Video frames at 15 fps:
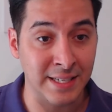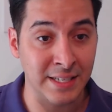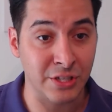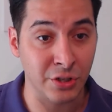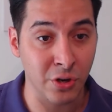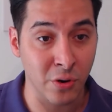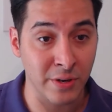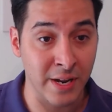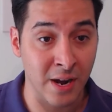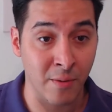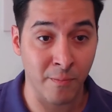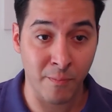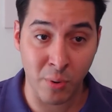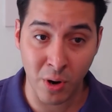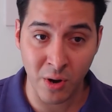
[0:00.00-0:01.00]
to go
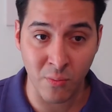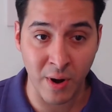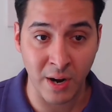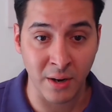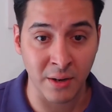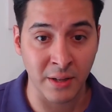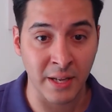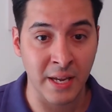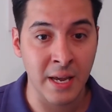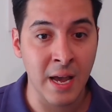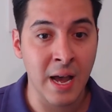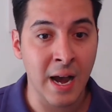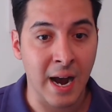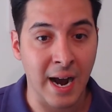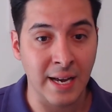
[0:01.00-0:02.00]
down pretty regularly.
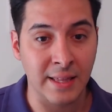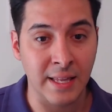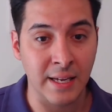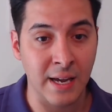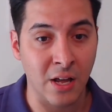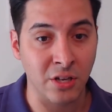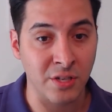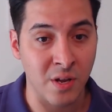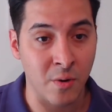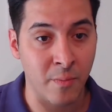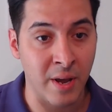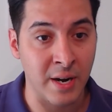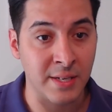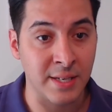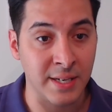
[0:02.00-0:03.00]
I think Alexander
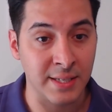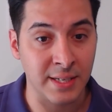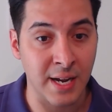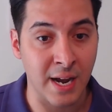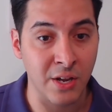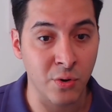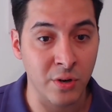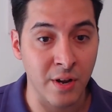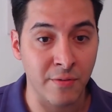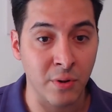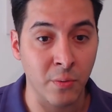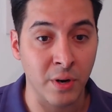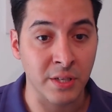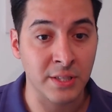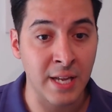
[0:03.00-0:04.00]
Madison is a guy you definitely
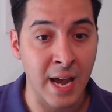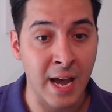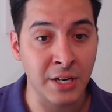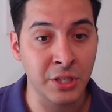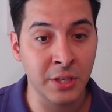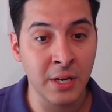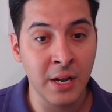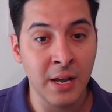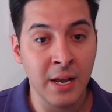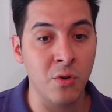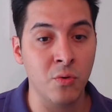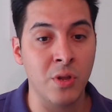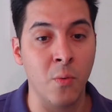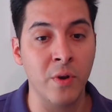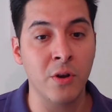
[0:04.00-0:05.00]
want to stash.
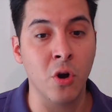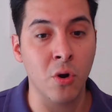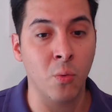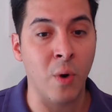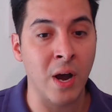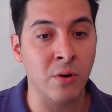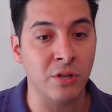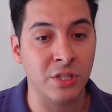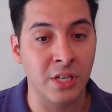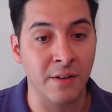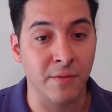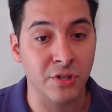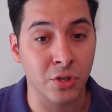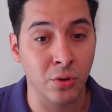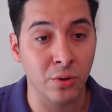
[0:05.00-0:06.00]
Then we go to wide
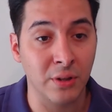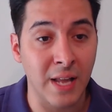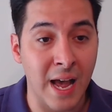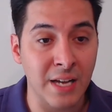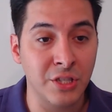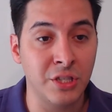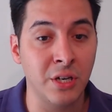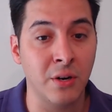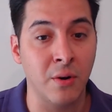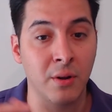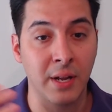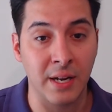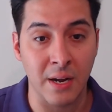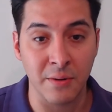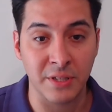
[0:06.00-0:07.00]
receiver. So last year,
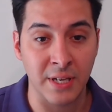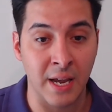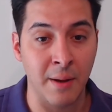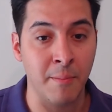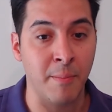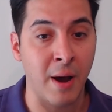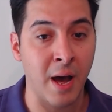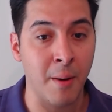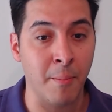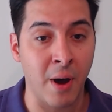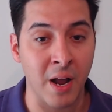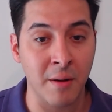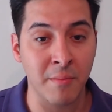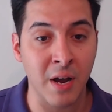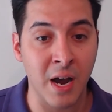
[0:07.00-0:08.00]
like I was saying,
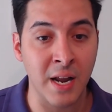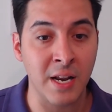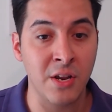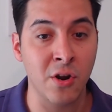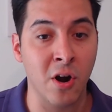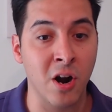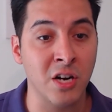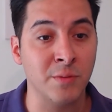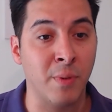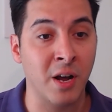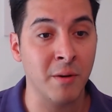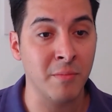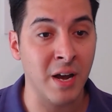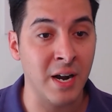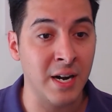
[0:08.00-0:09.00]
bottom 9 in yards,
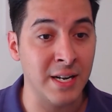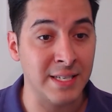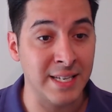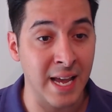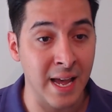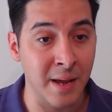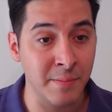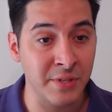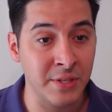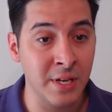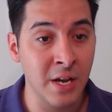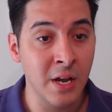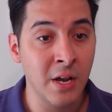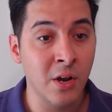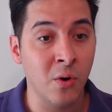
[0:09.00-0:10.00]
bottom 9 in attempts
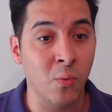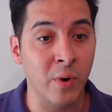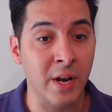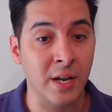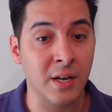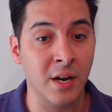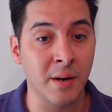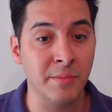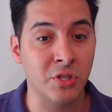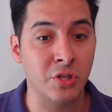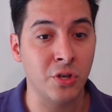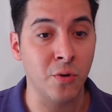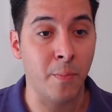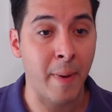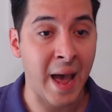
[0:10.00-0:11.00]
when it comes
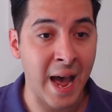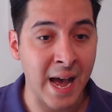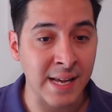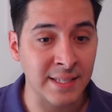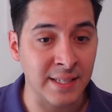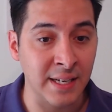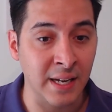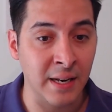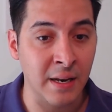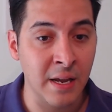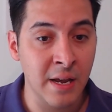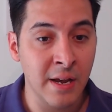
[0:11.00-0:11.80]
to passing.